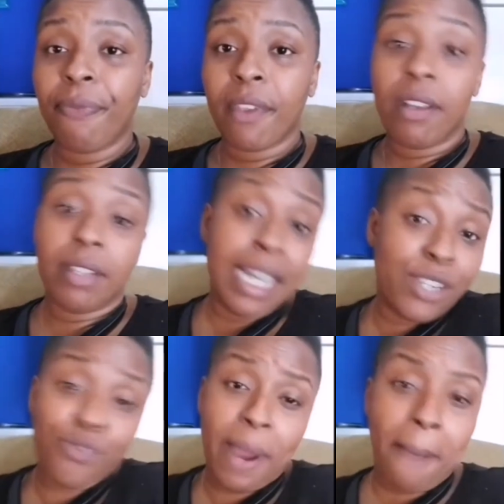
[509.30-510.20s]
They just
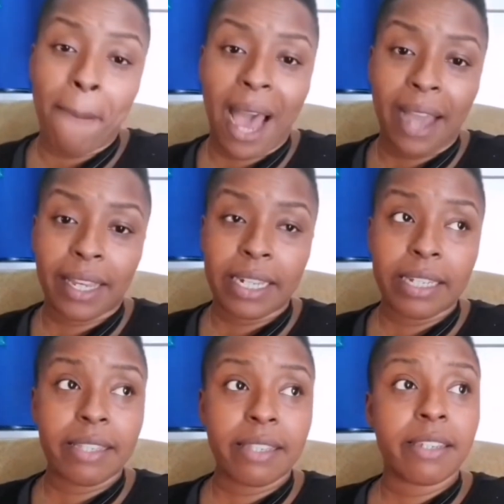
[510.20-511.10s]
raped my
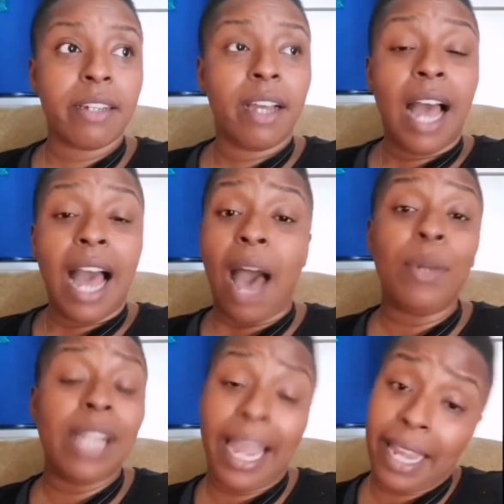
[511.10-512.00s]
pockets. I would
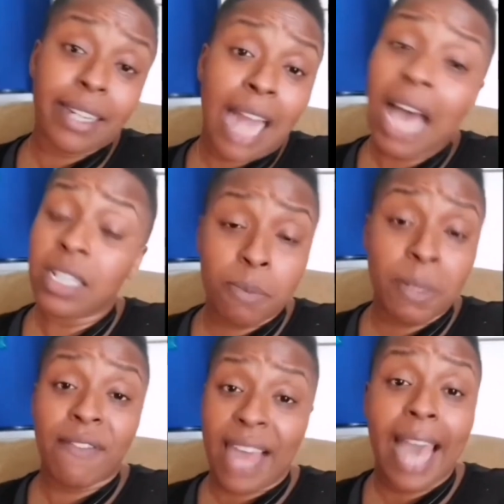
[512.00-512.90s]
like acknowledgement of
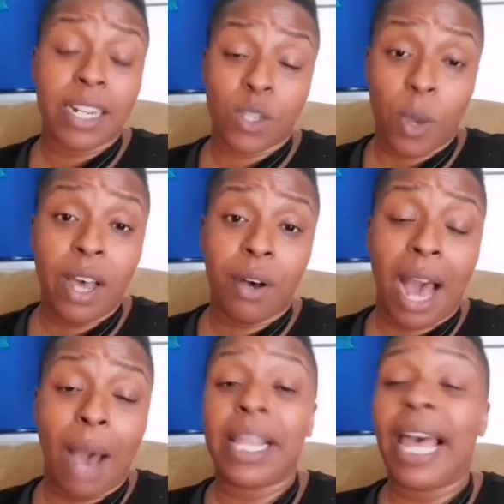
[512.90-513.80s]
that as well. I
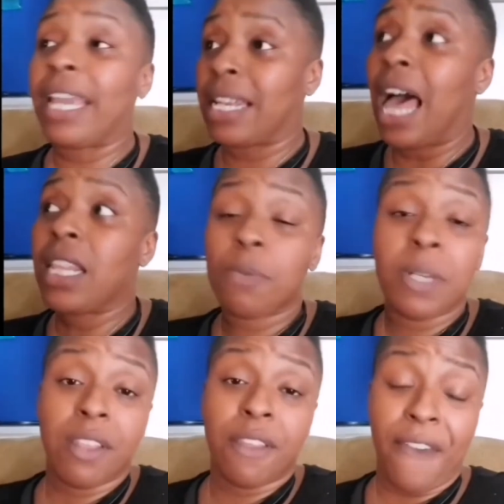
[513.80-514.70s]
would like acknowledgement of
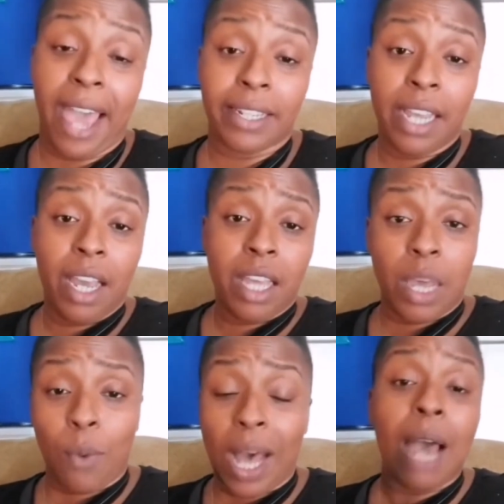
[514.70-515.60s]
the fact that
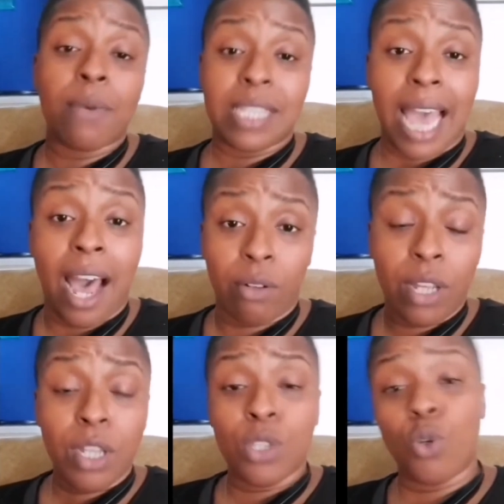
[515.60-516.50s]
while I was out
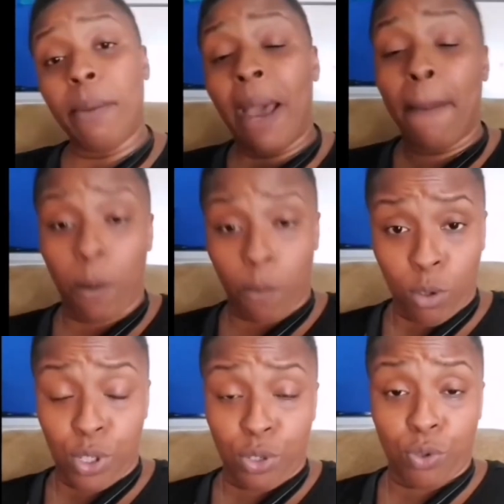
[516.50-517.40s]
doing my
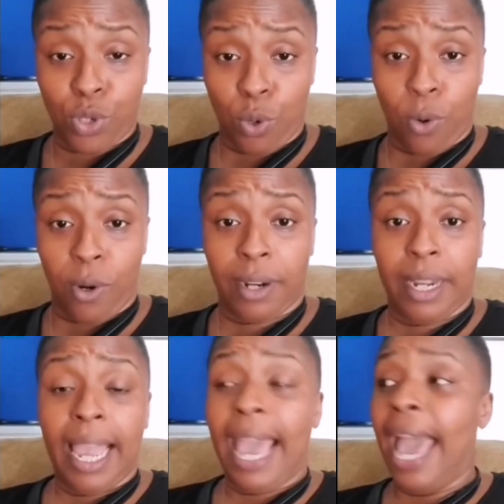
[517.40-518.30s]
promotional tour
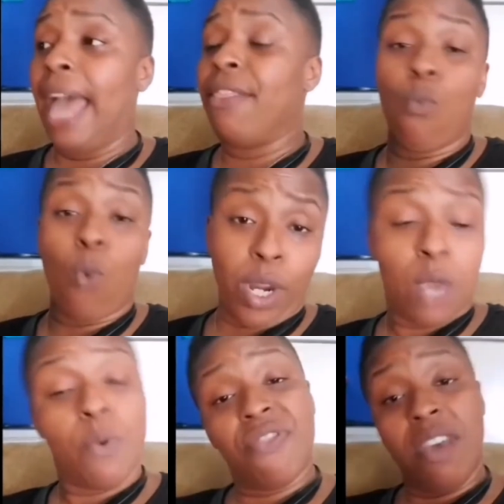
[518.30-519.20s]
and then working
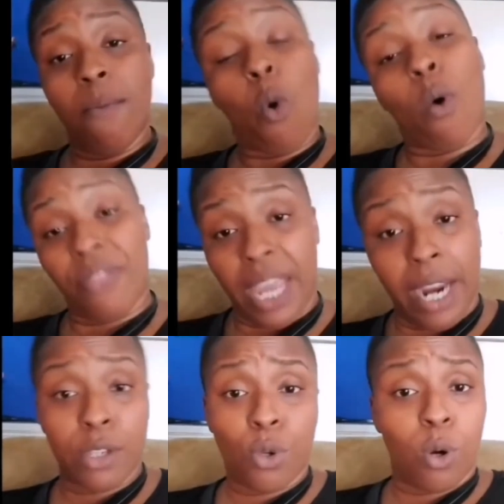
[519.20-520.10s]
with them on their
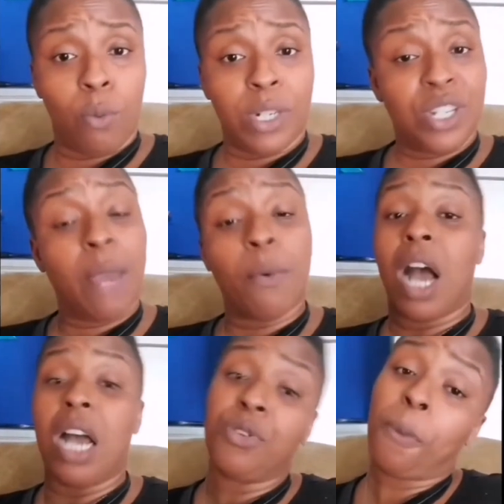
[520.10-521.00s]
tour, which they were
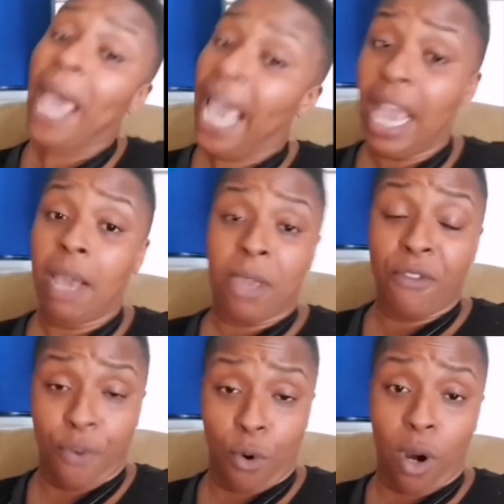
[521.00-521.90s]
underpaying me
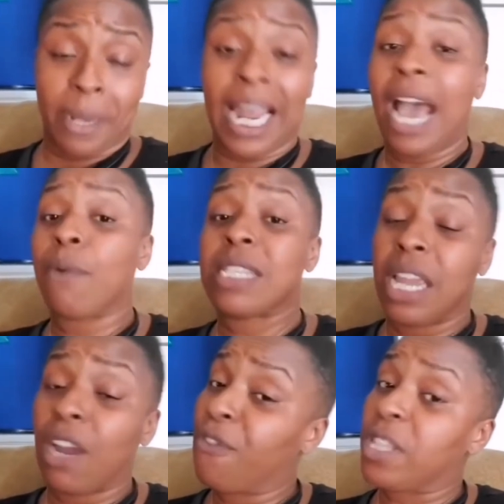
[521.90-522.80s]
for, but I was there
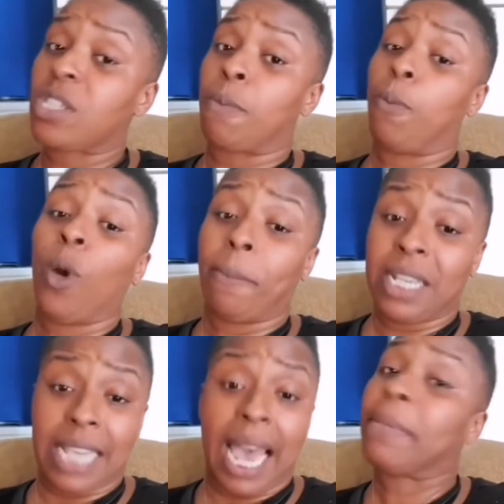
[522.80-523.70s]
for the support because
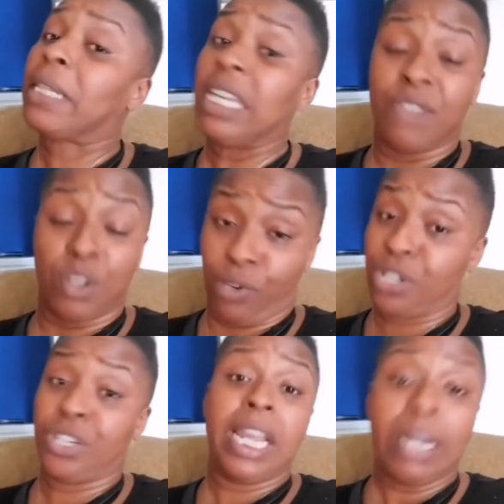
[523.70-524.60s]
I believed in Richard
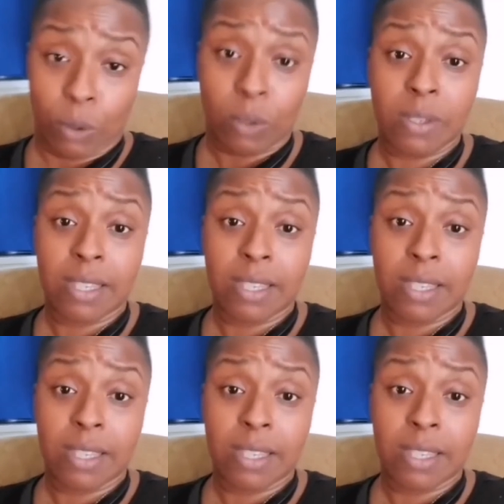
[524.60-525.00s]
Nichols